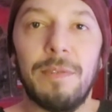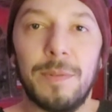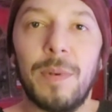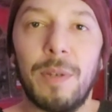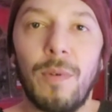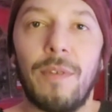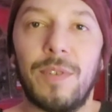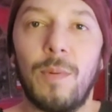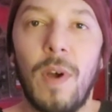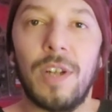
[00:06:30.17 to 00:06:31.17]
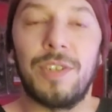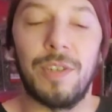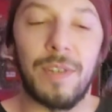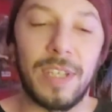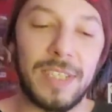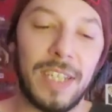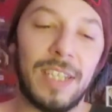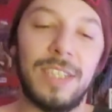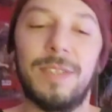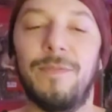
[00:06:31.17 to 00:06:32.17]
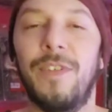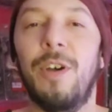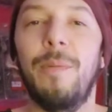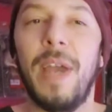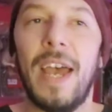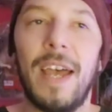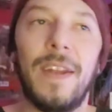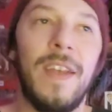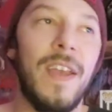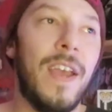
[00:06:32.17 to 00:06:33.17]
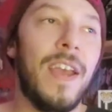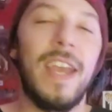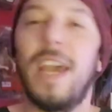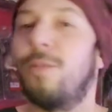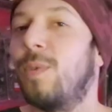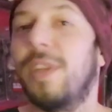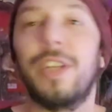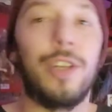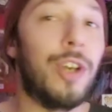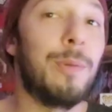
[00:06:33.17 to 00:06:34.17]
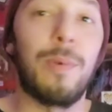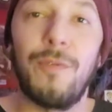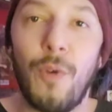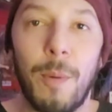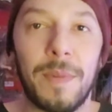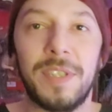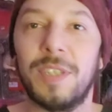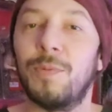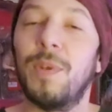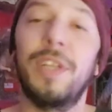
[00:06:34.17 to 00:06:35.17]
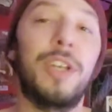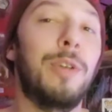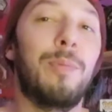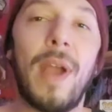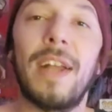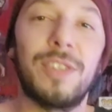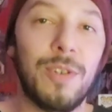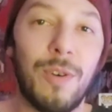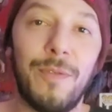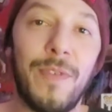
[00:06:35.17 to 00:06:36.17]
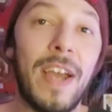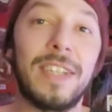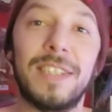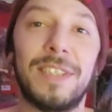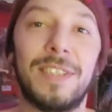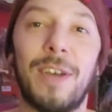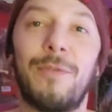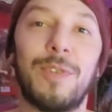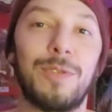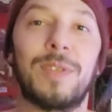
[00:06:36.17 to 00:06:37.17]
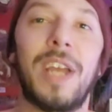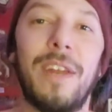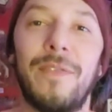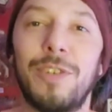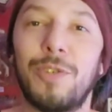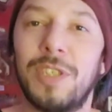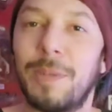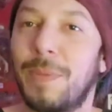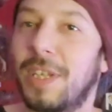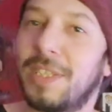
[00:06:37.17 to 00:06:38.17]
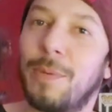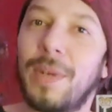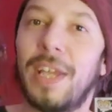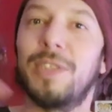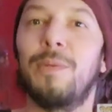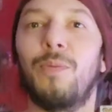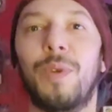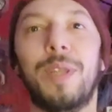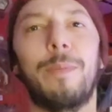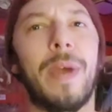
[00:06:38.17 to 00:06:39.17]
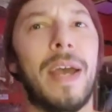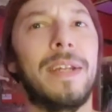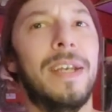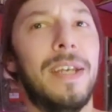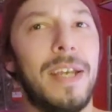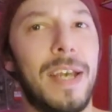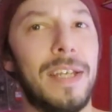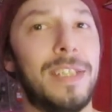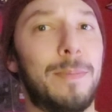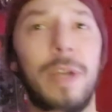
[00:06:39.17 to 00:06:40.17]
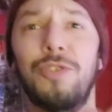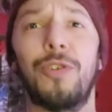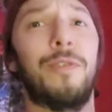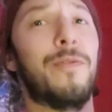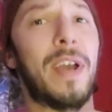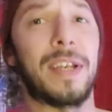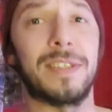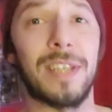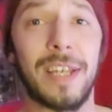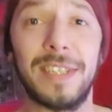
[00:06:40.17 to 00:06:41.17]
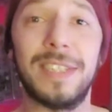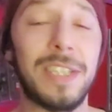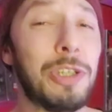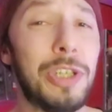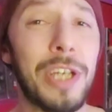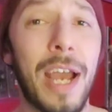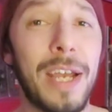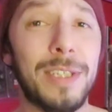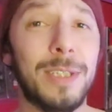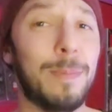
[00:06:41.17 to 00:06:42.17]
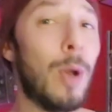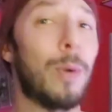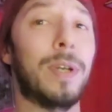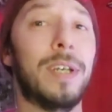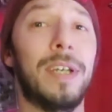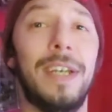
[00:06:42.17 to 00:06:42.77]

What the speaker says: pretty rough to watch. So like I said, this film had really good performances, really good practical effects and stuff, which was kind of interesting because then we had some really bad special effects like CGI smoke.